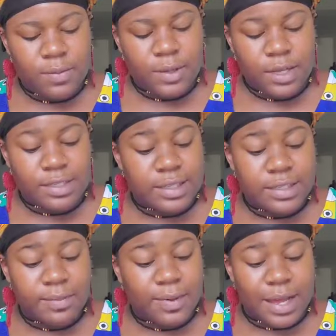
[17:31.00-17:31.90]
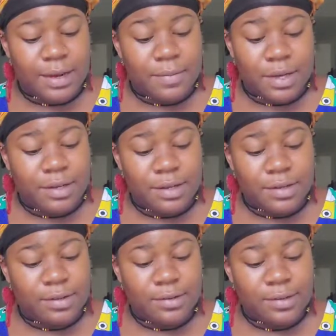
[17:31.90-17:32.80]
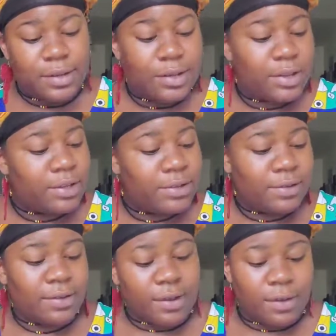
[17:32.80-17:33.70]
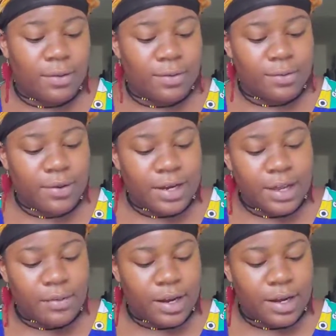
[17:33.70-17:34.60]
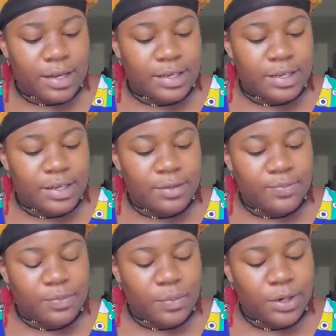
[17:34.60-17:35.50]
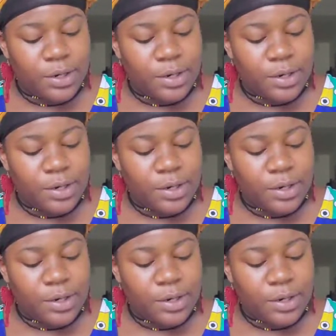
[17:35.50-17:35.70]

Because these apply to me too. So write down what I need to do. Work.